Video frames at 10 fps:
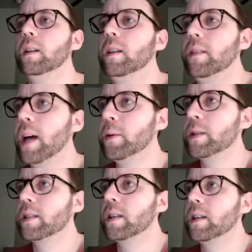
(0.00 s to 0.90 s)
that
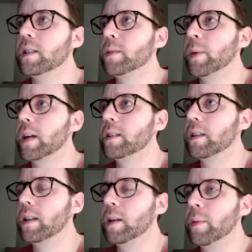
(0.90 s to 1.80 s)
was a spot to
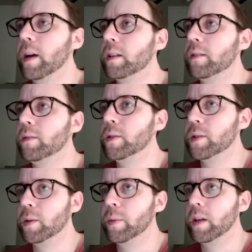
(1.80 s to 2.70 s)
think about in the
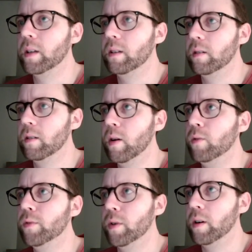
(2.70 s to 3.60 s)
future, but
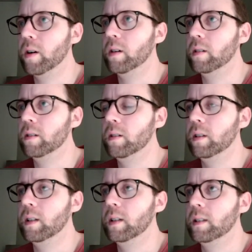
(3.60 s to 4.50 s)
overall,
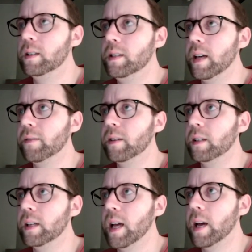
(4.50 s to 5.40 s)

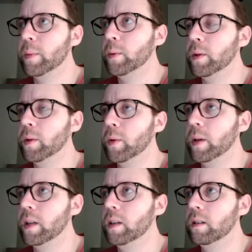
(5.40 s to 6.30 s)
definitely happy with the
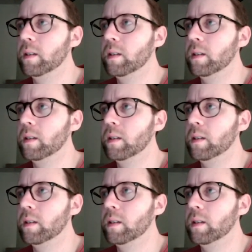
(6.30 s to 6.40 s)
win.